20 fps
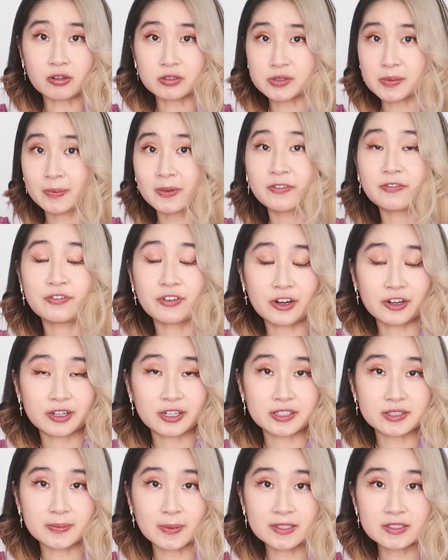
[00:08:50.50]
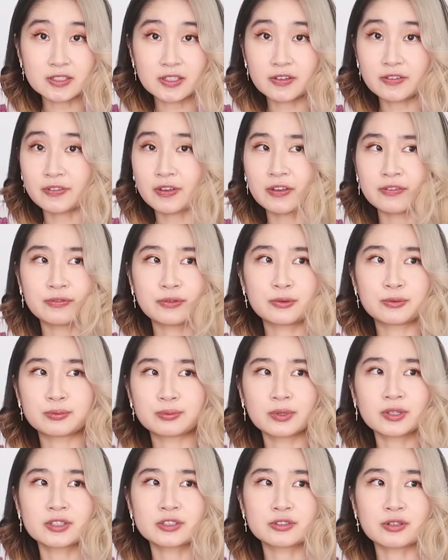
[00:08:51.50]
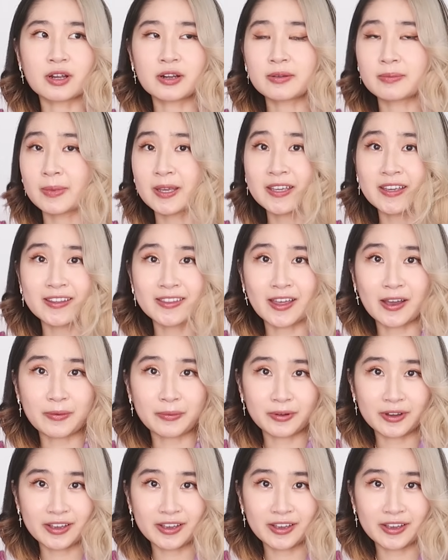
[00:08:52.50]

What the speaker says: also be very expensive if you really try to make it that